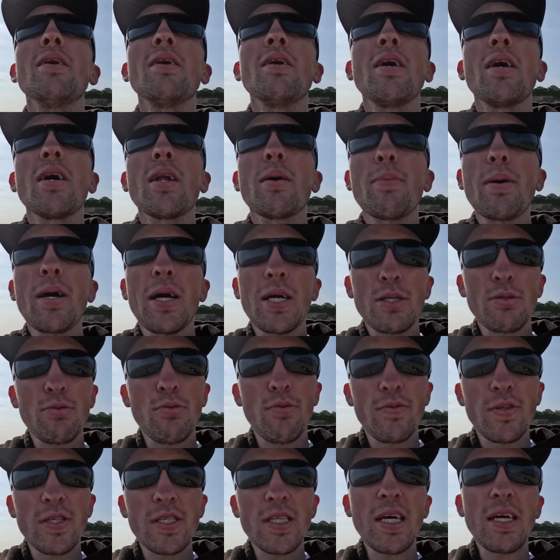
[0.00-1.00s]
and I'll pass you
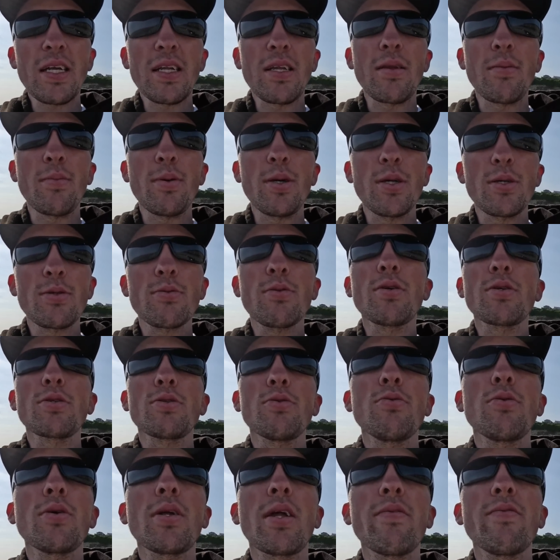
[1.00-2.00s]
over to Dad in a bit as well, so
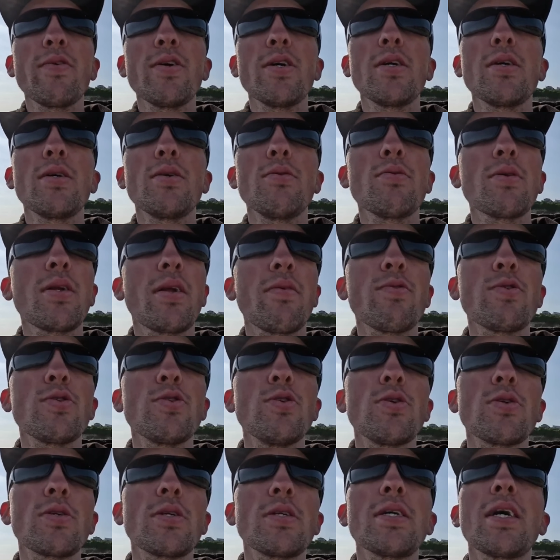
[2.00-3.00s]
you can have a
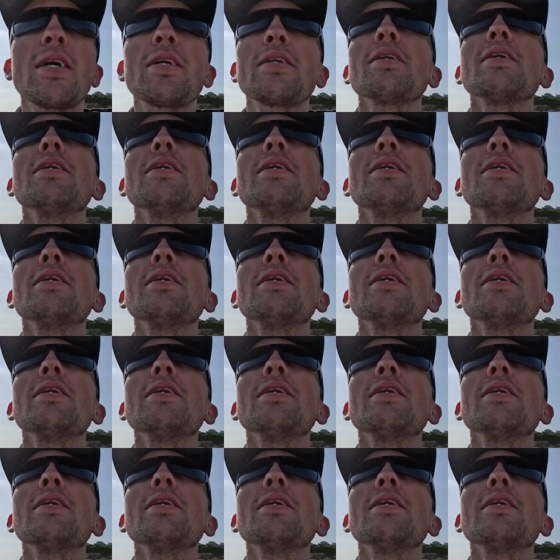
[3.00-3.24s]
talk to Dad